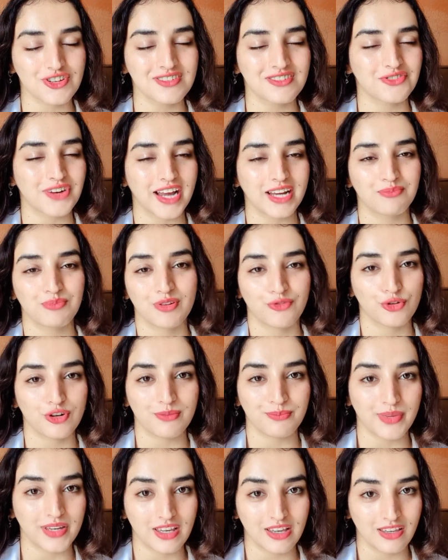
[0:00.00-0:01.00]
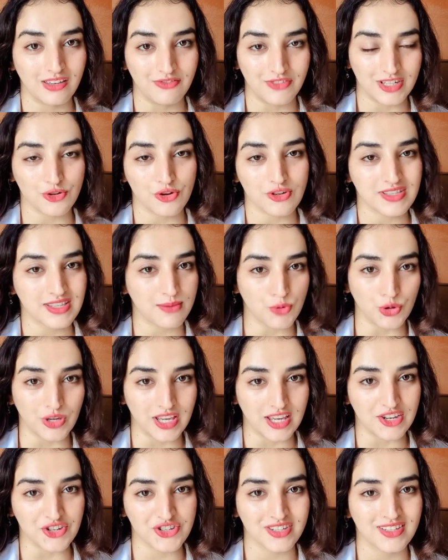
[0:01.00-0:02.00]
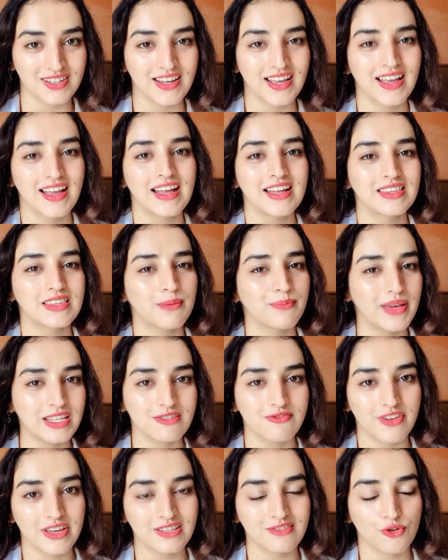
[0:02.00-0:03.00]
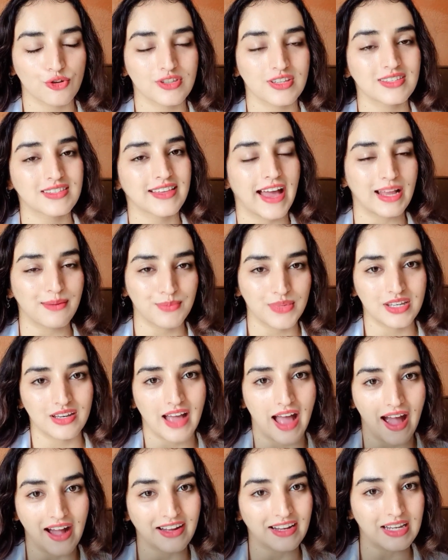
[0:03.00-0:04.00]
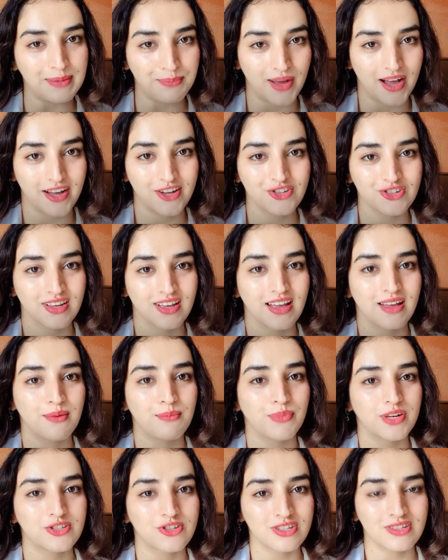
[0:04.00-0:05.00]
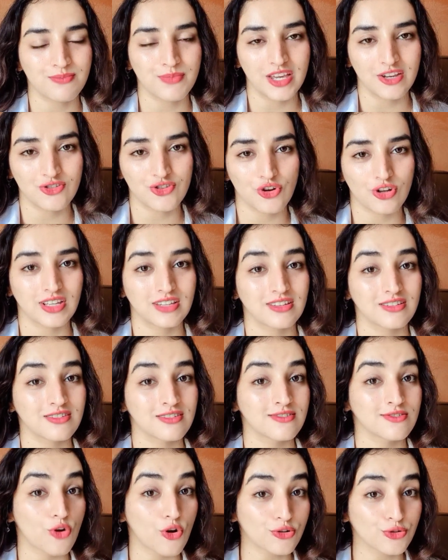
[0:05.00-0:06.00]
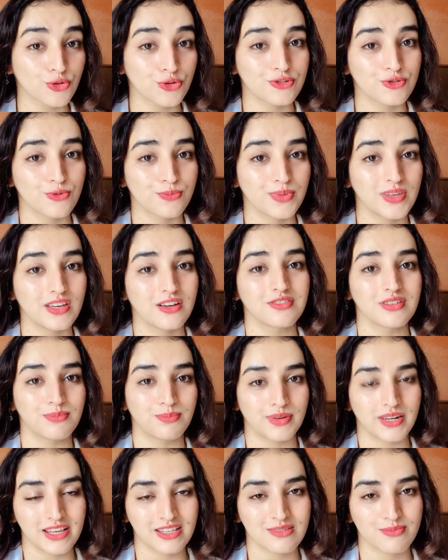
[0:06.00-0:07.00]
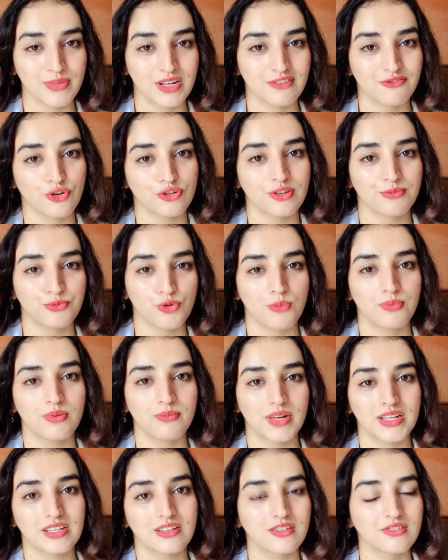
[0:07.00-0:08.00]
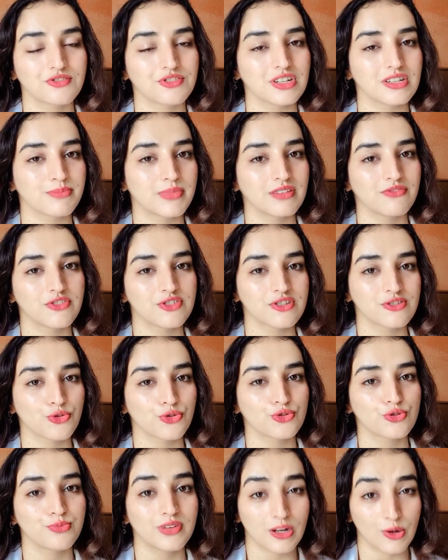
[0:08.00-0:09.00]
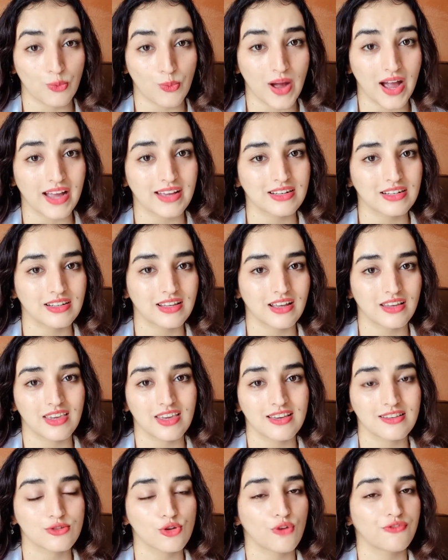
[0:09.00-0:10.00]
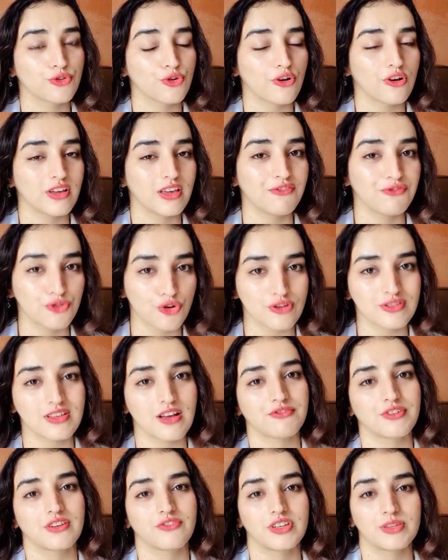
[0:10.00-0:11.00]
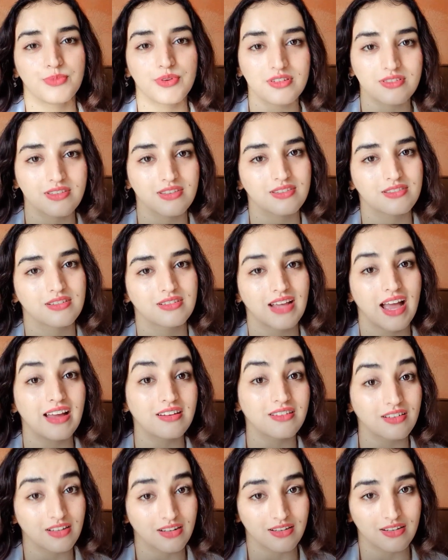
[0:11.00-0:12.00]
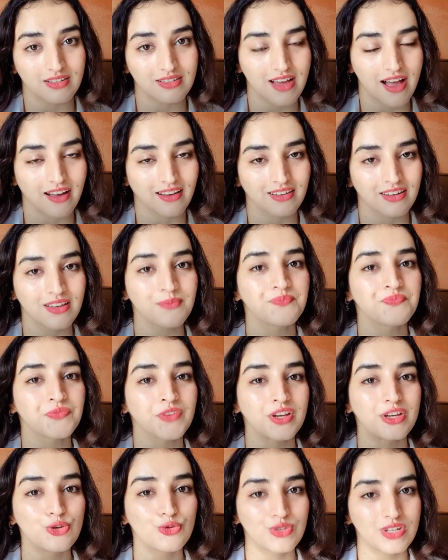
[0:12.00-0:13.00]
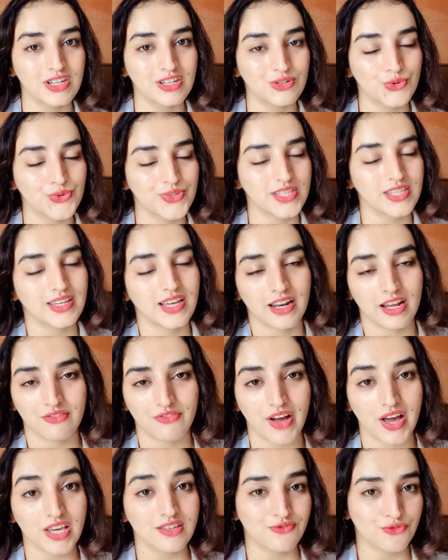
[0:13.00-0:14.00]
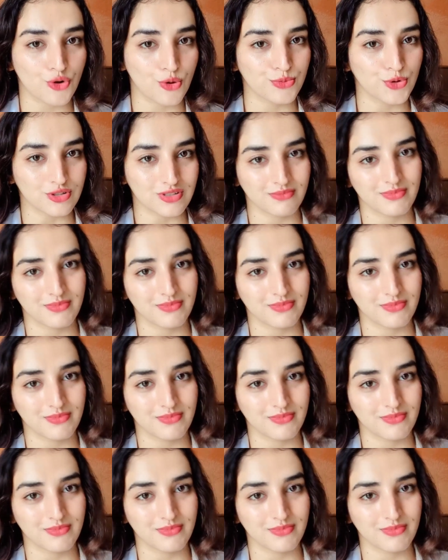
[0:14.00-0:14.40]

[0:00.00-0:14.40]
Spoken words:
just right before a big event or some occasion, the best fix for this can be an acne patch, but just make sure that this is not going to be a replacement for the proper medical treatment which is going to be required in case of if you're suffering with persistent and recurrent acne. You need to seek an advice from your